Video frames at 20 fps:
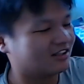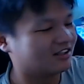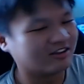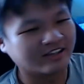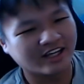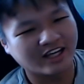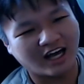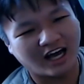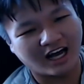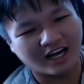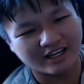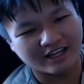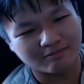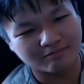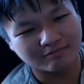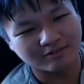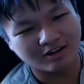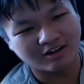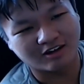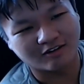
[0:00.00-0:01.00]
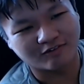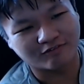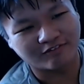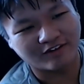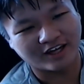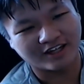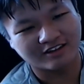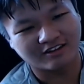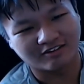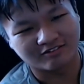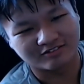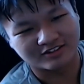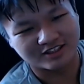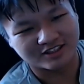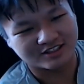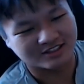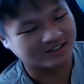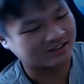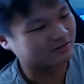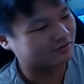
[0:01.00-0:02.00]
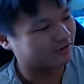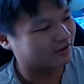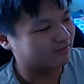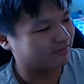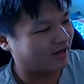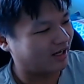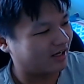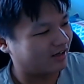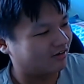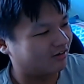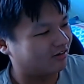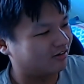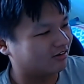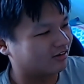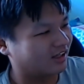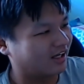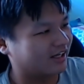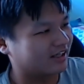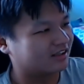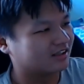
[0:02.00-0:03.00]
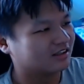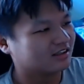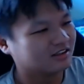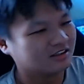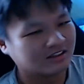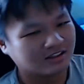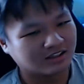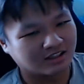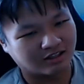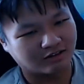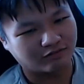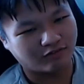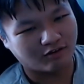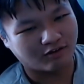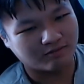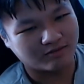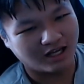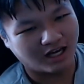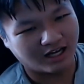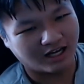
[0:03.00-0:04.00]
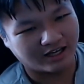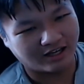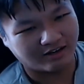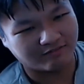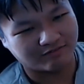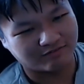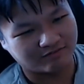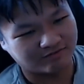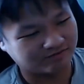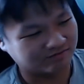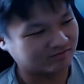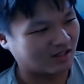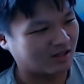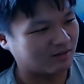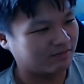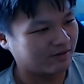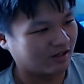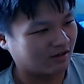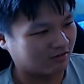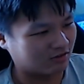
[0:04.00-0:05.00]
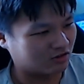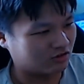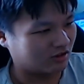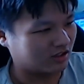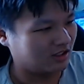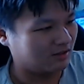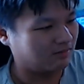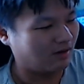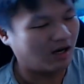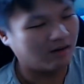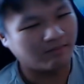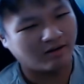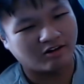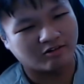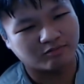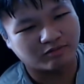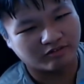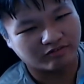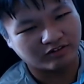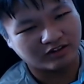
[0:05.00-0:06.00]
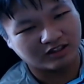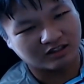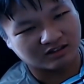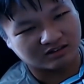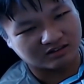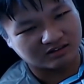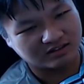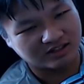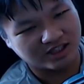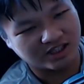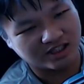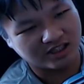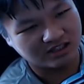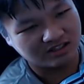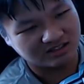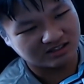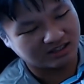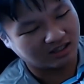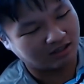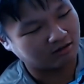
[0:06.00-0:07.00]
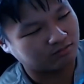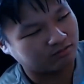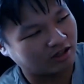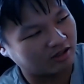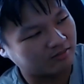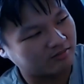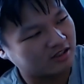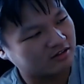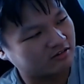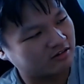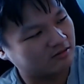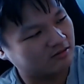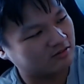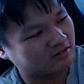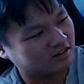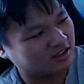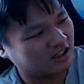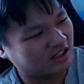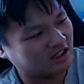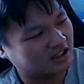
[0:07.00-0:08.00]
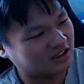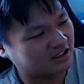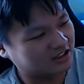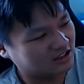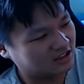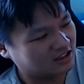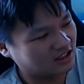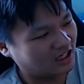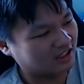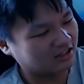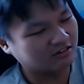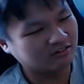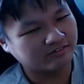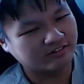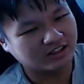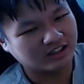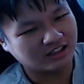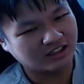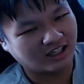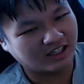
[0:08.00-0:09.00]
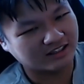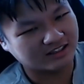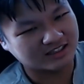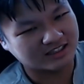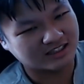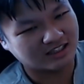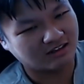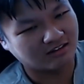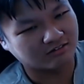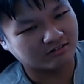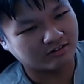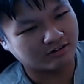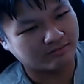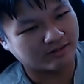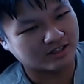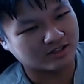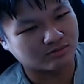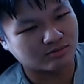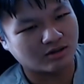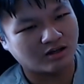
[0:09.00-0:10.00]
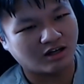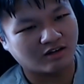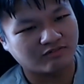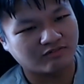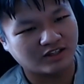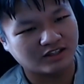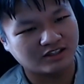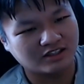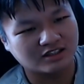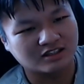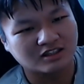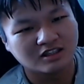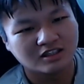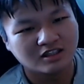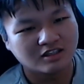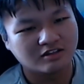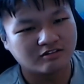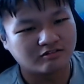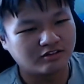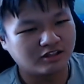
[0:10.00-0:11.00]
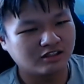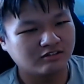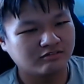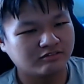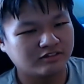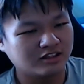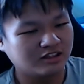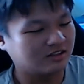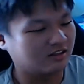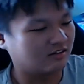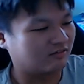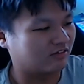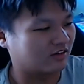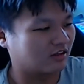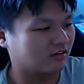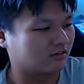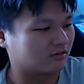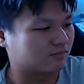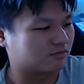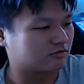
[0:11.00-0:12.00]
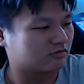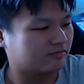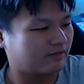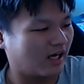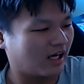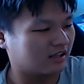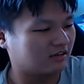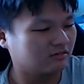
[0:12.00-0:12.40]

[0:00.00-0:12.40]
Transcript: Okay, I am not a fan of this grip at all. Like, for me, I have a bit of sweaty palm. I would prefer a T-style priming grip. Okay, I don't really like this style of grip as well. I find it really difficult to pull back.